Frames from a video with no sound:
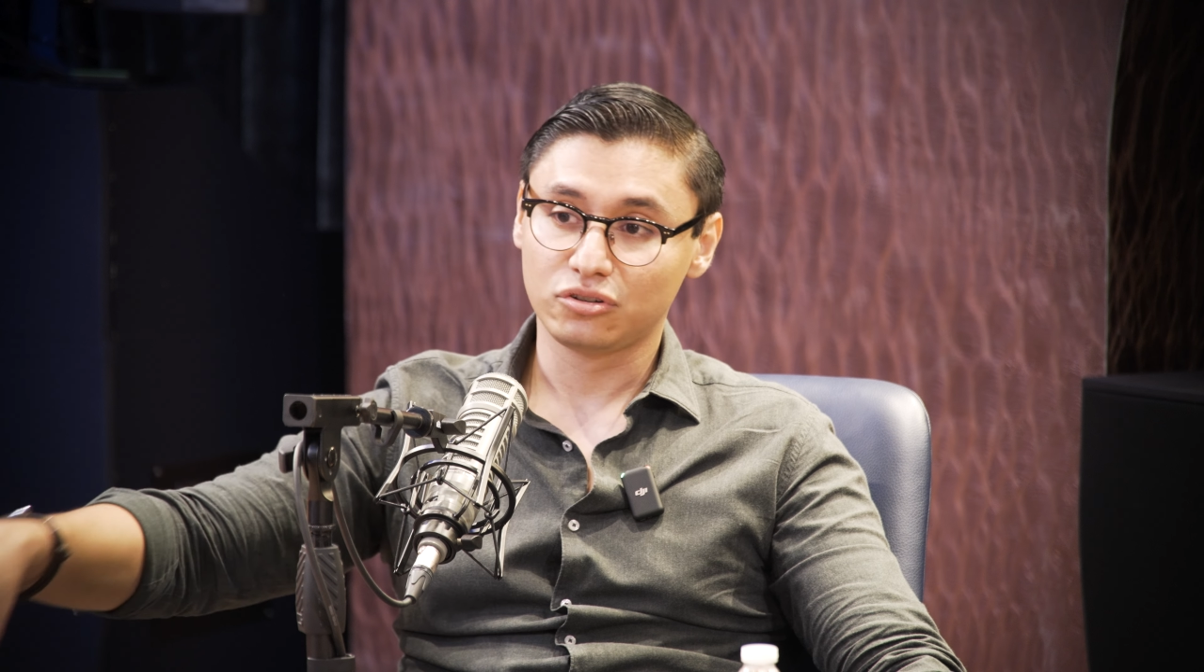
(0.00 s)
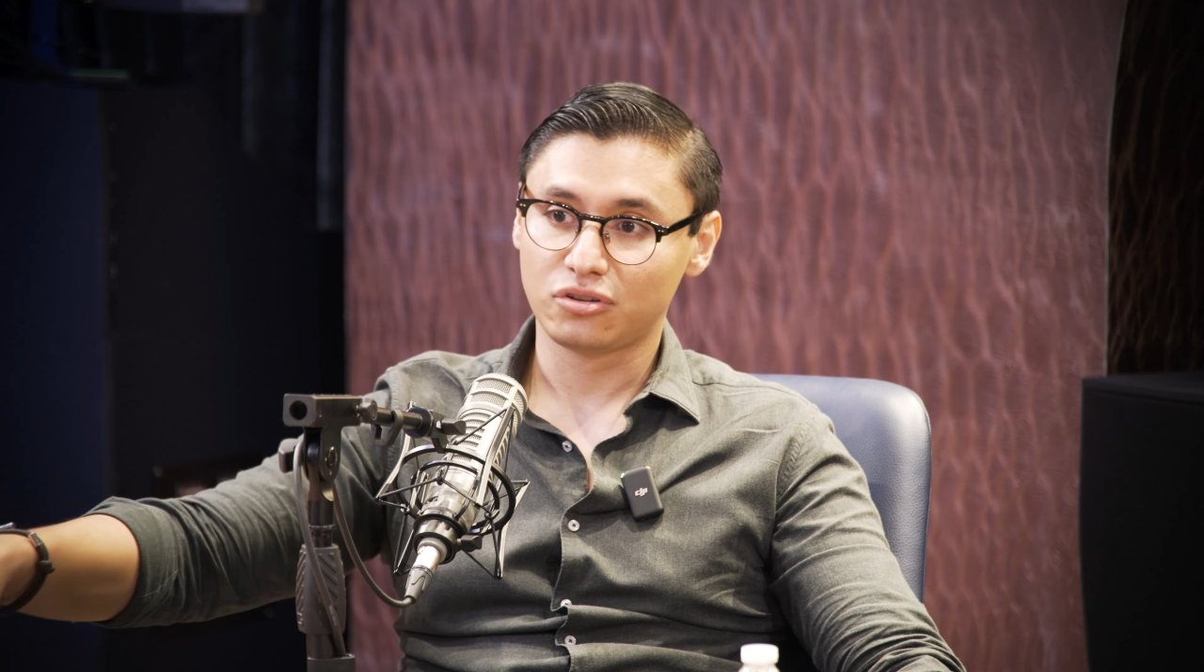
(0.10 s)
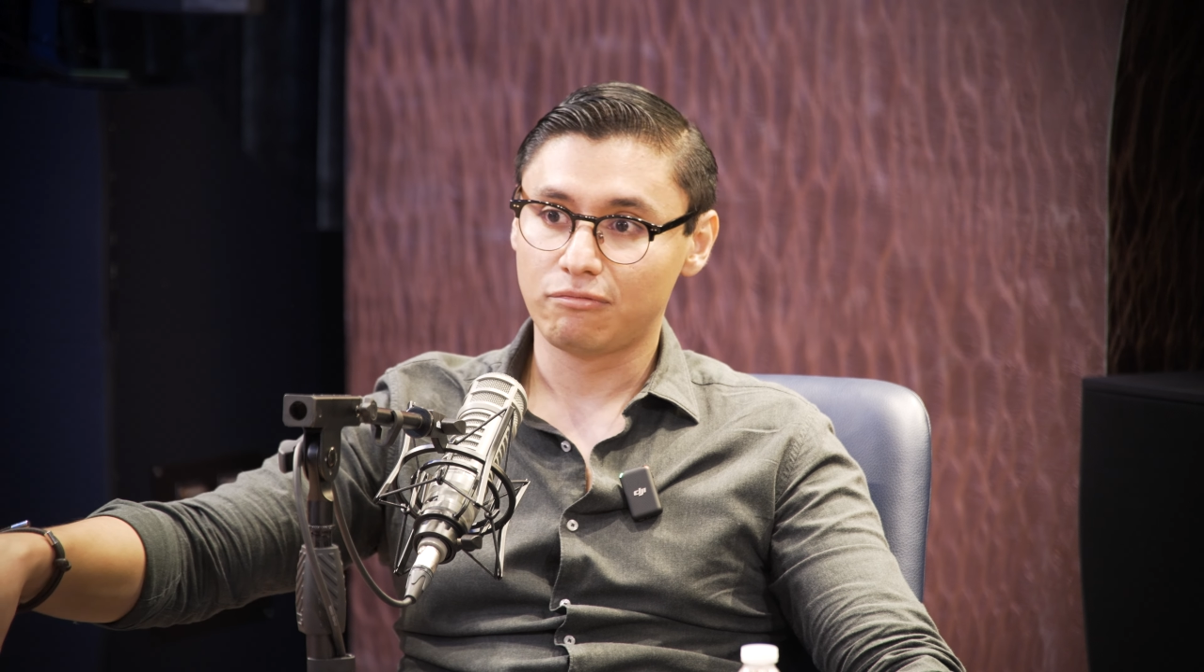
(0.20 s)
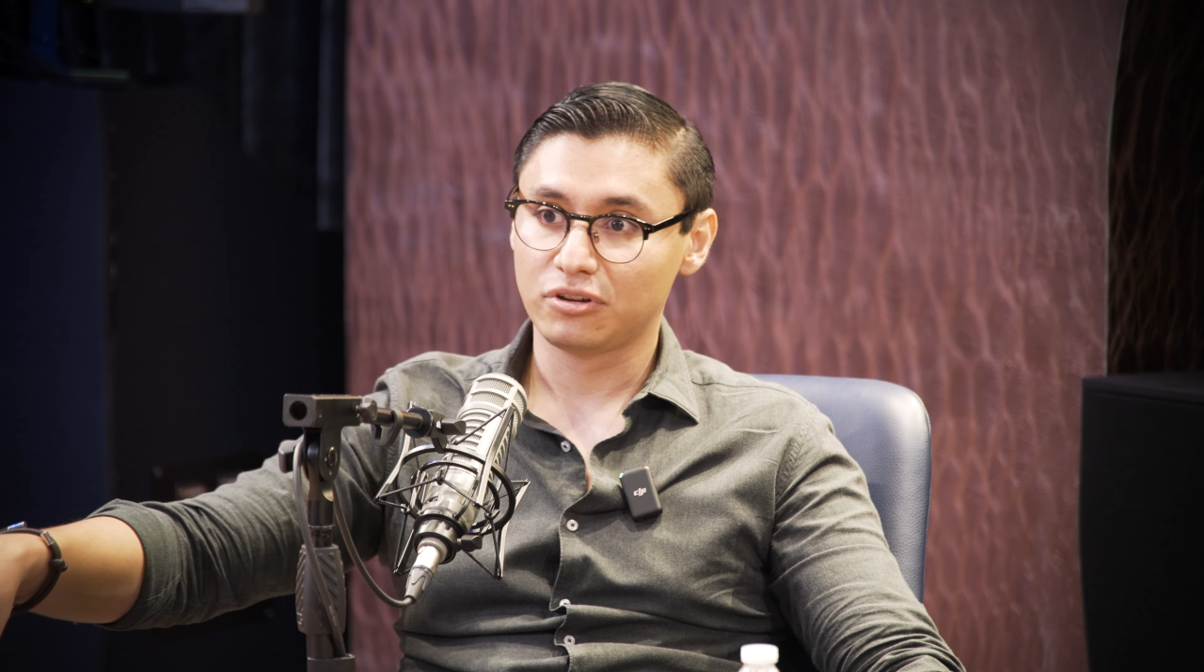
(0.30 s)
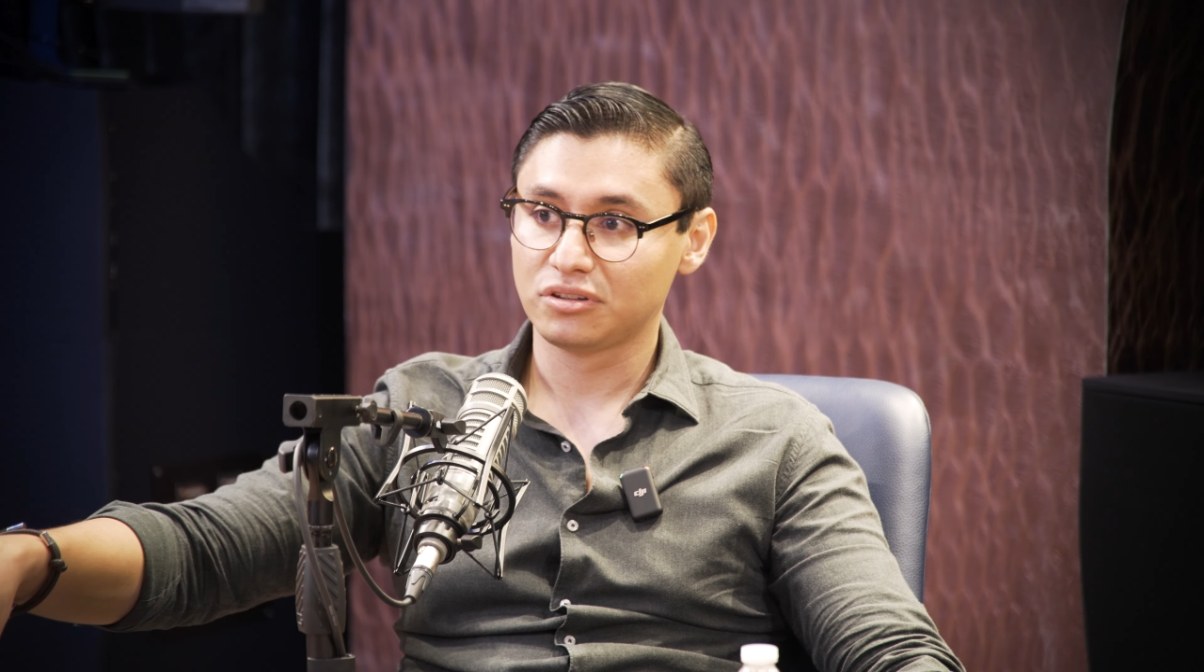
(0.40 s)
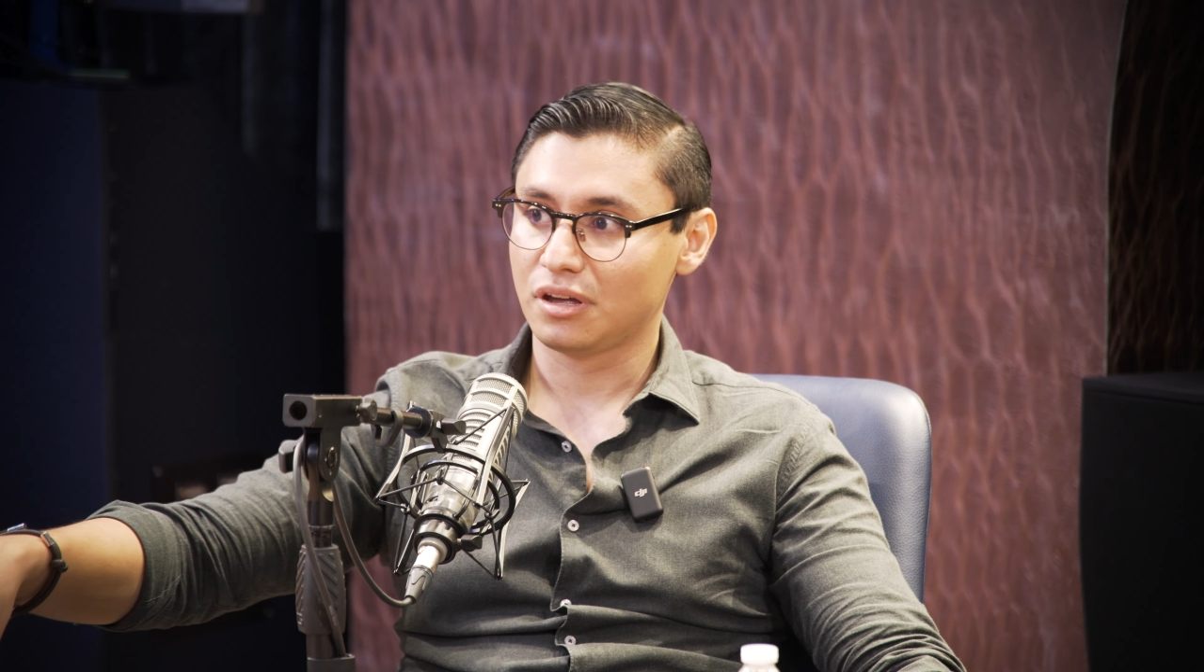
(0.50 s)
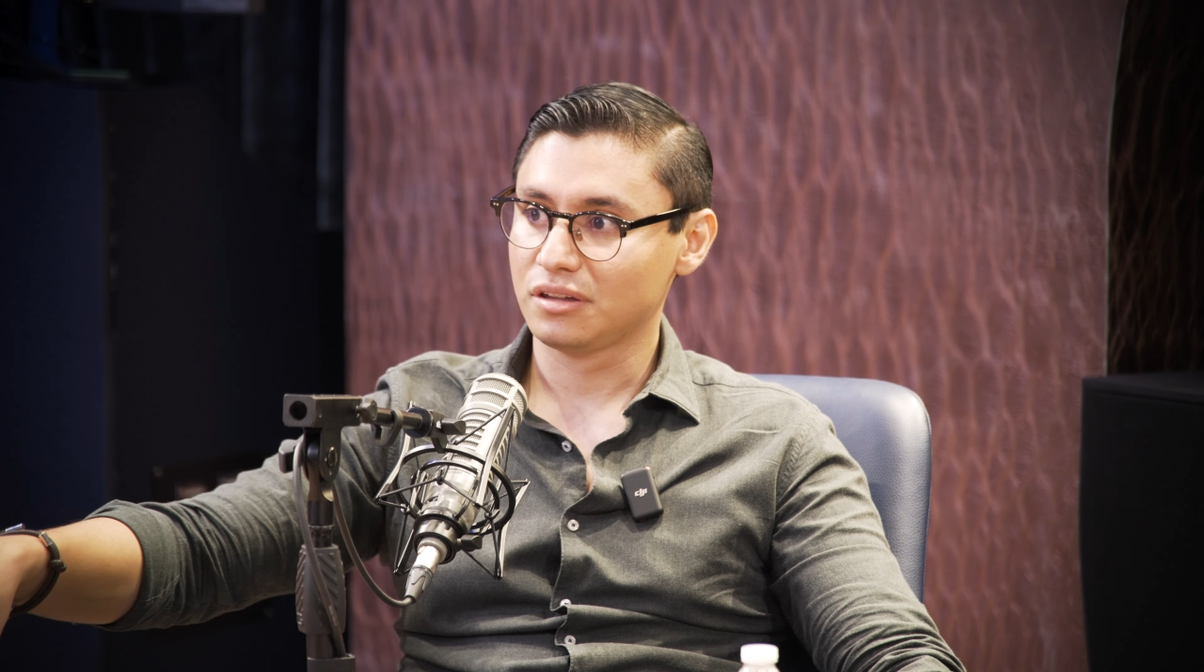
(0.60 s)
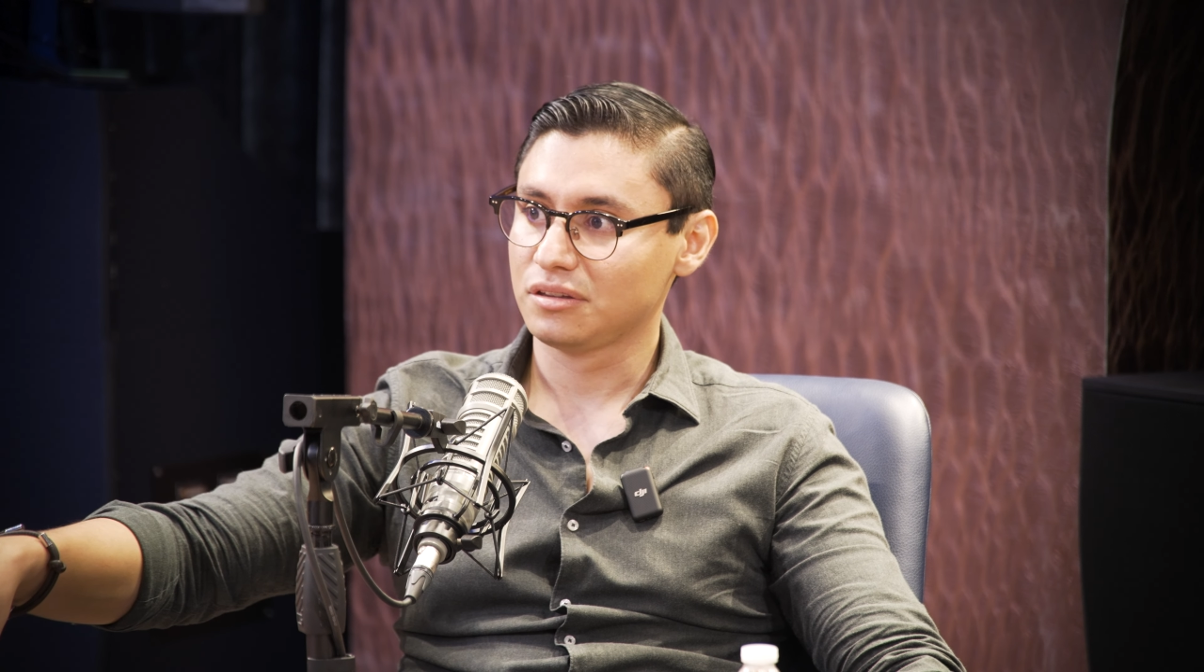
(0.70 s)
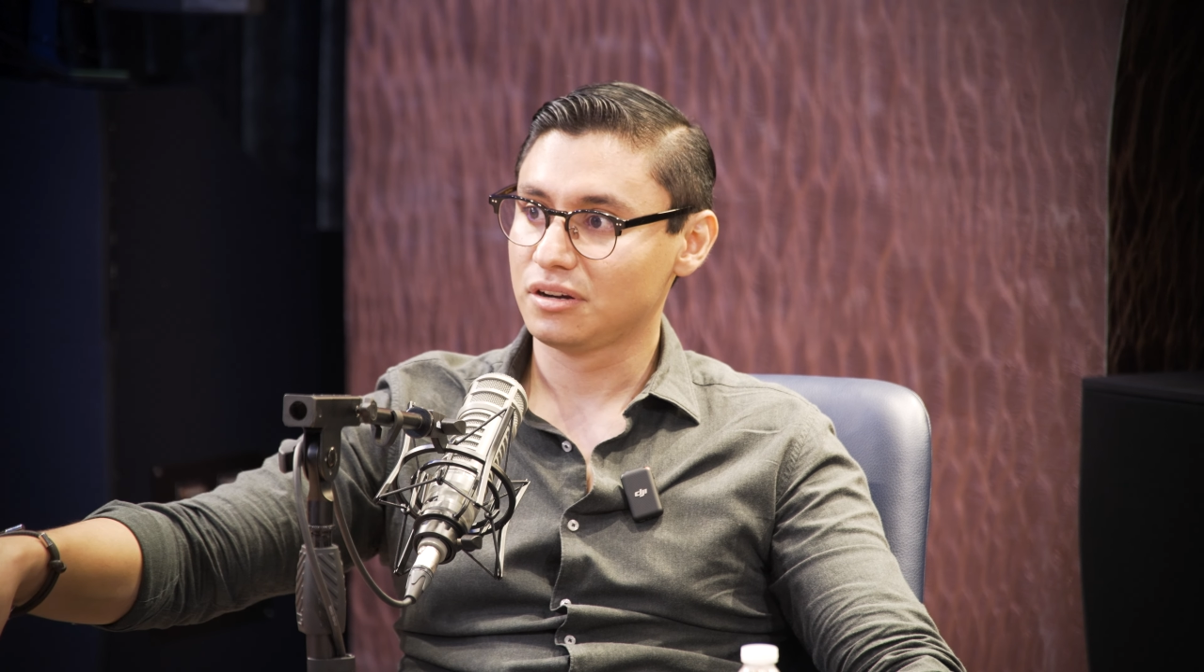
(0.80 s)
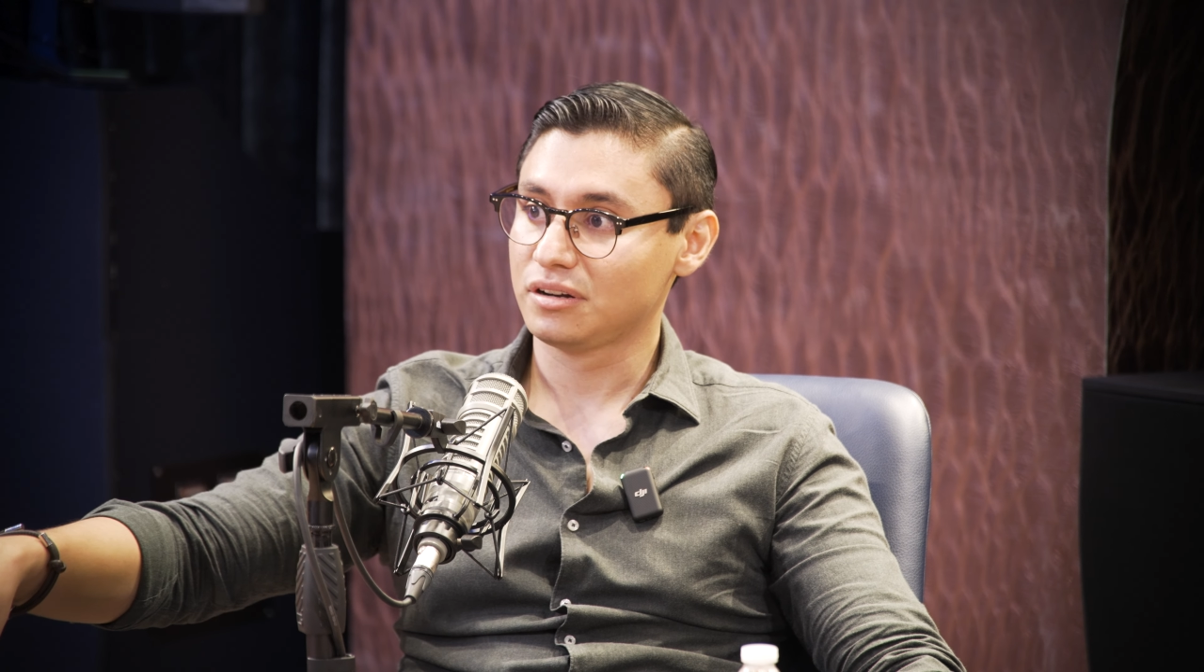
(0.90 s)
software
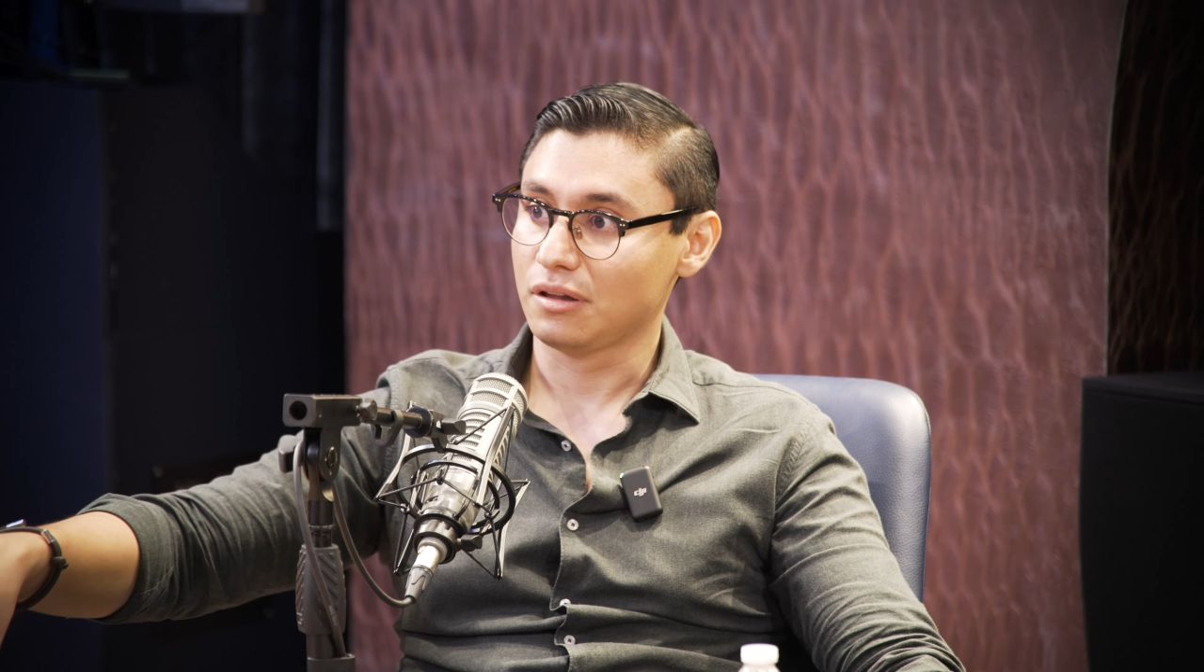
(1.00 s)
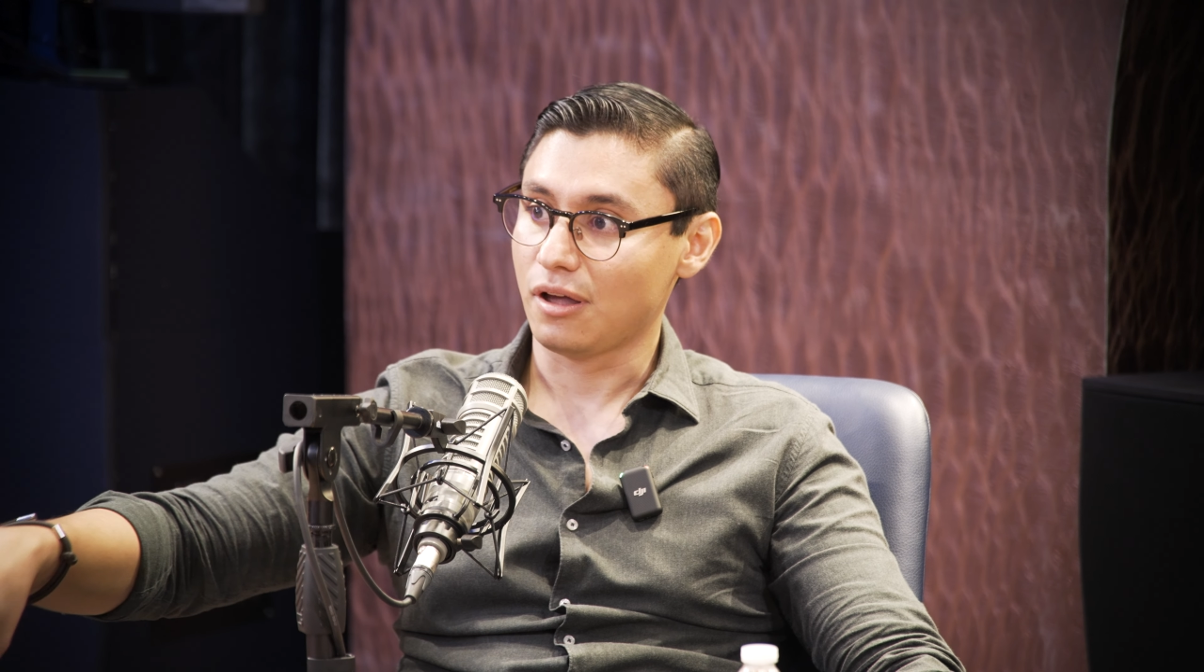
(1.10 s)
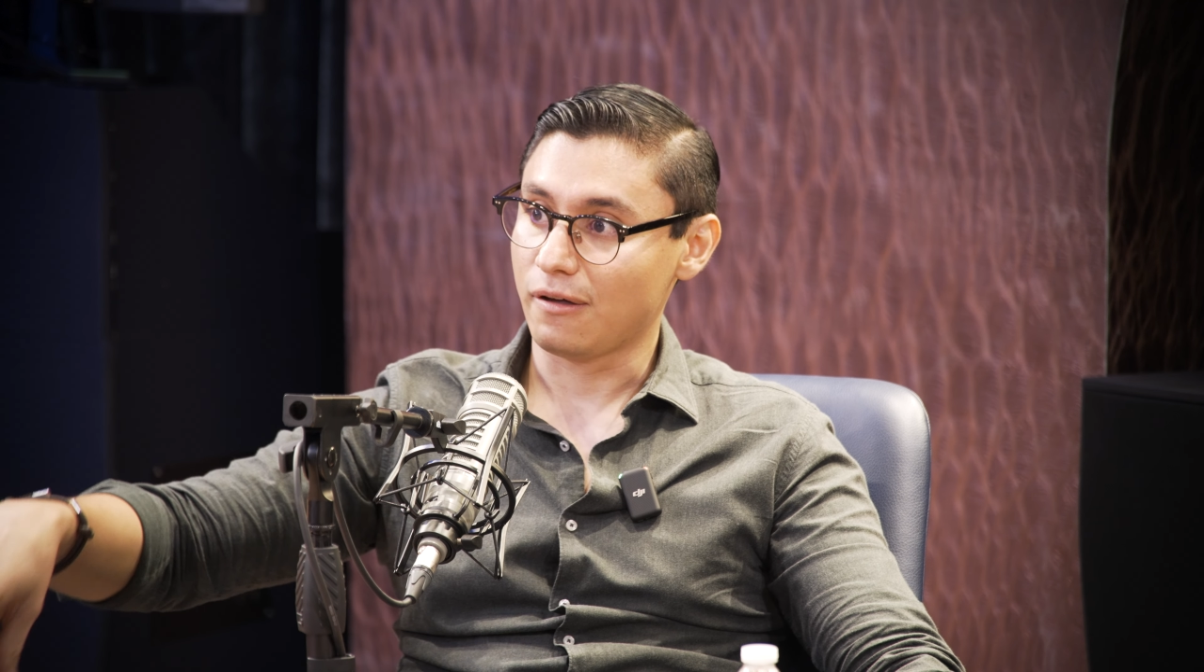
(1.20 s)
engineer